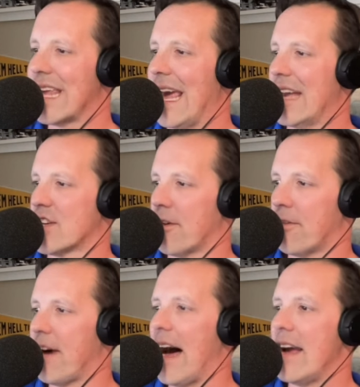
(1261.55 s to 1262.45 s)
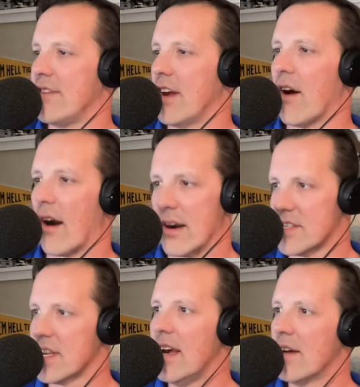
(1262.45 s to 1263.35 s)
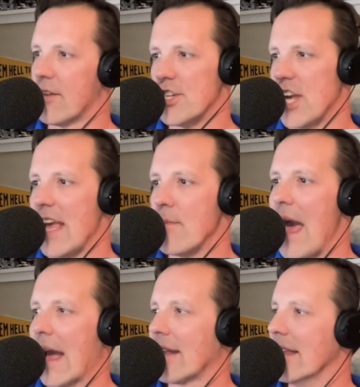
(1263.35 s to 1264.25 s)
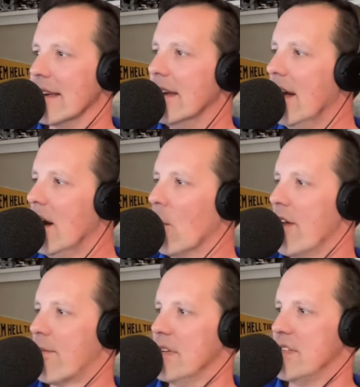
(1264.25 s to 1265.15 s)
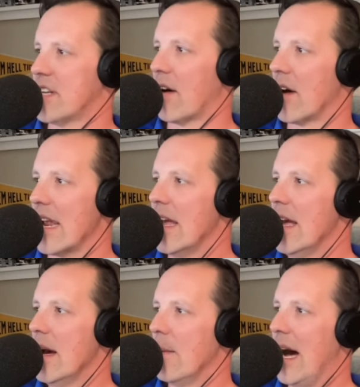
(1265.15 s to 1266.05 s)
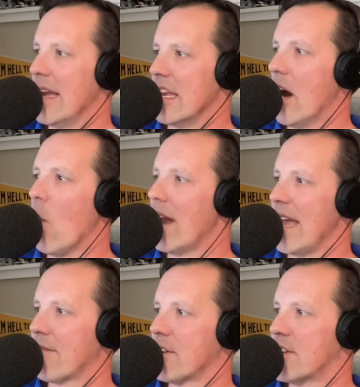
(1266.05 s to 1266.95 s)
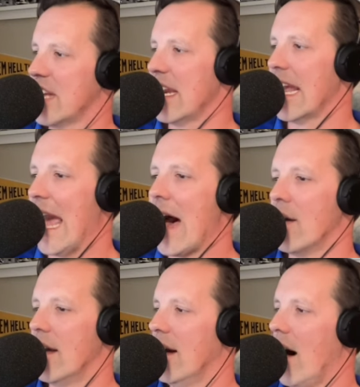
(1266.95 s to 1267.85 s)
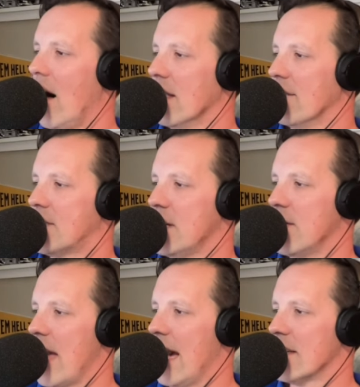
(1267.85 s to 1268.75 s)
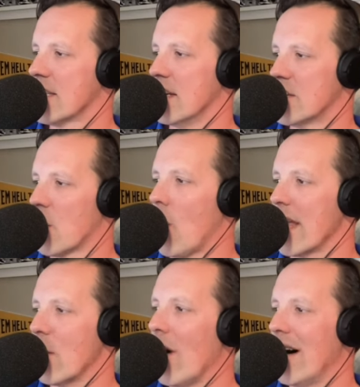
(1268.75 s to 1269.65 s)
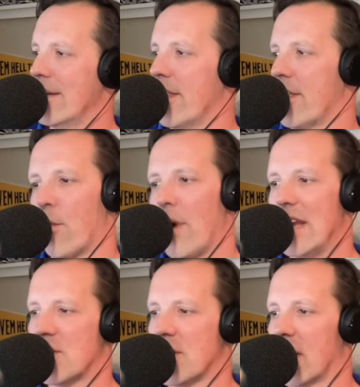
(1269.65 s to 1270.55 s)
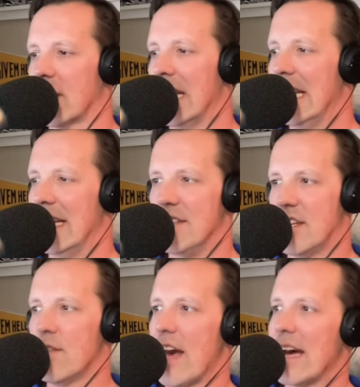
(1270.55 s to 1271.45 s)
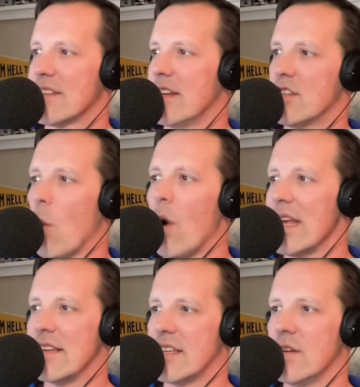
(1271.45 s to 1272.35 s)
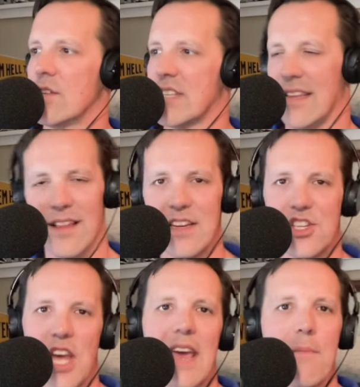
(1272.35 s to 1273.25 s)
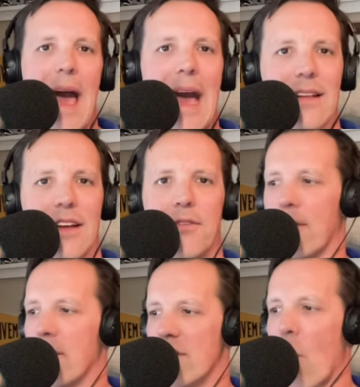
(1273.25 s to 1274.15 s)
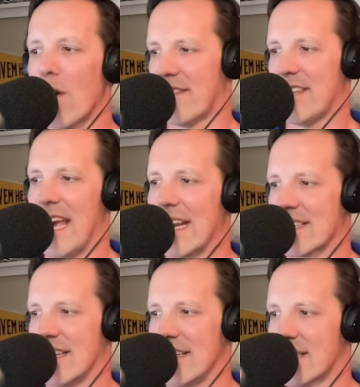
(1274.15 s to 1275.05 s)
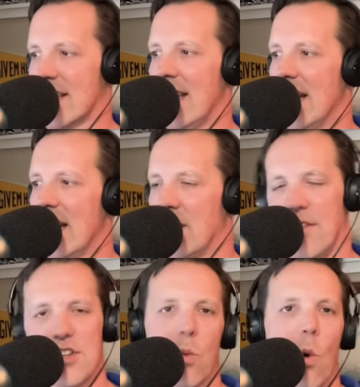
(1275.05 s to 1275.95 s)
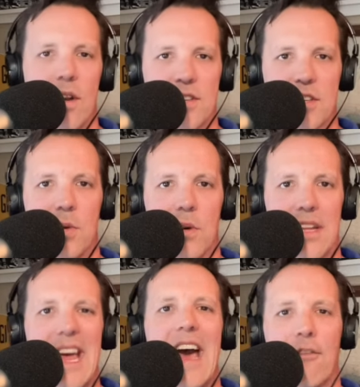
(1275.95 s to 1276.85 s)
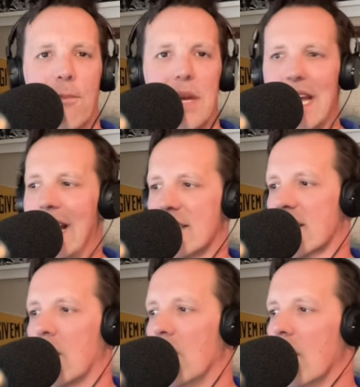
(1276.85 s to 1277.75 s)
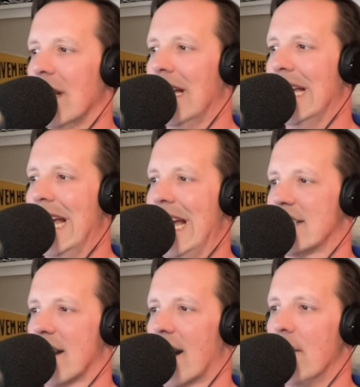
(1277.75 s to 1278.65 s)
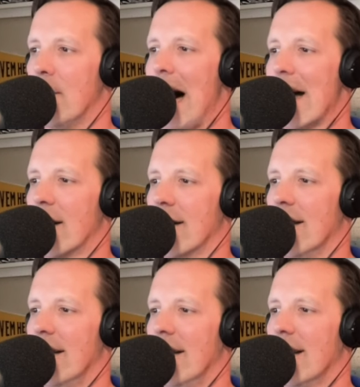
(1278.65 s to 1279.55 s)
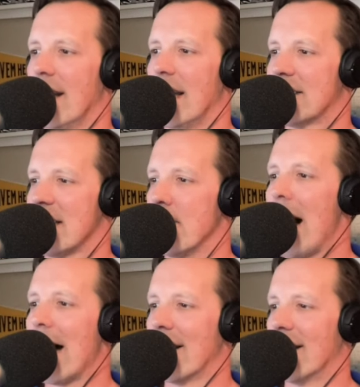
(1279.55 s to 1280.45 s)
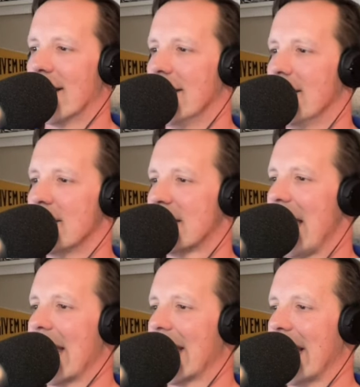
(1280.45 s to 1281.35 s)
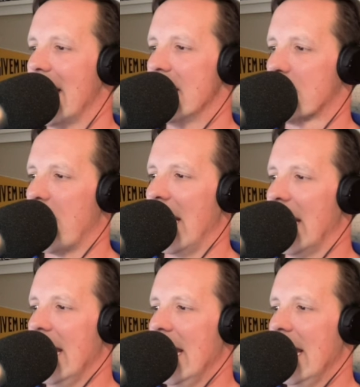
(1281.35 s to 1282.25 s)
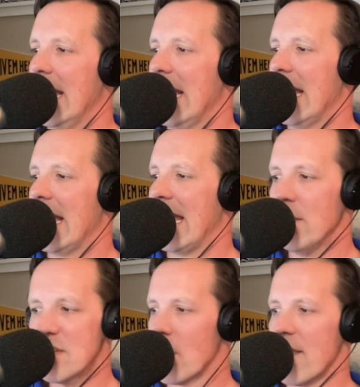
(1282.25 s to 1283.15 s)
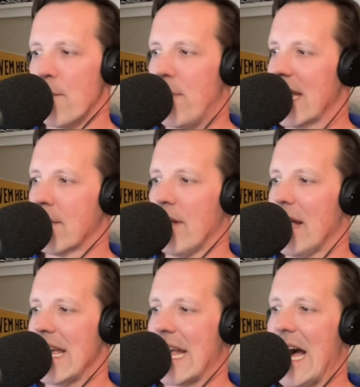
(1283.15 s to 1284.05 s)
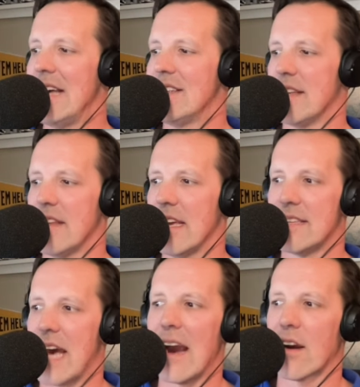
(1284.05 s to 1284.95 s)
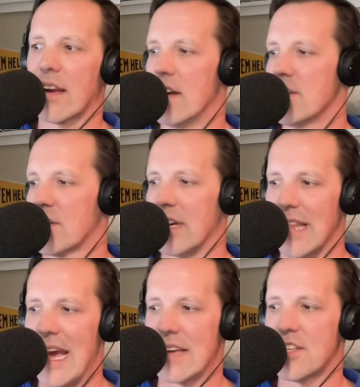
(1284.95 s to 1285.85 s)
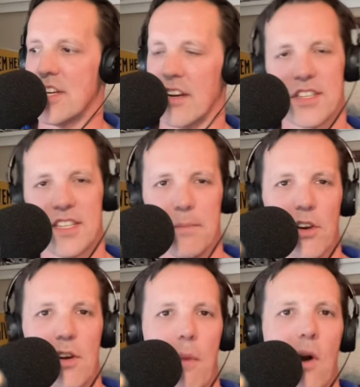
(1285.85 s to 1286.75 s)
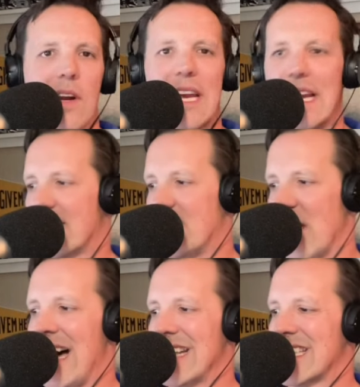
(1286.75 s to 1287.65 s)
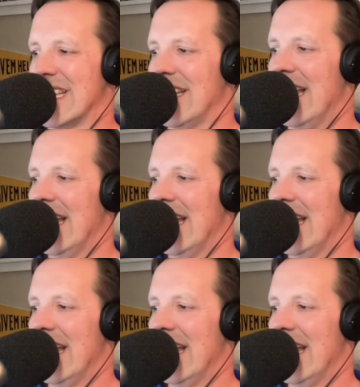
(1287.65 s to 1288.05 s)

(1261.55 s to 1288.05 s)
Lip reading: catch for 5 yards for Jay Maclin with Missouri. But you know what? After sitting out all of 2021 with a red shirt, in 2022, suddenly Jay Maclin for North Texas, a Division I school, an FBS school, as the modern saying goes. But he was one of the big play guys in the entire country last year. Similar to Marquise Johnson,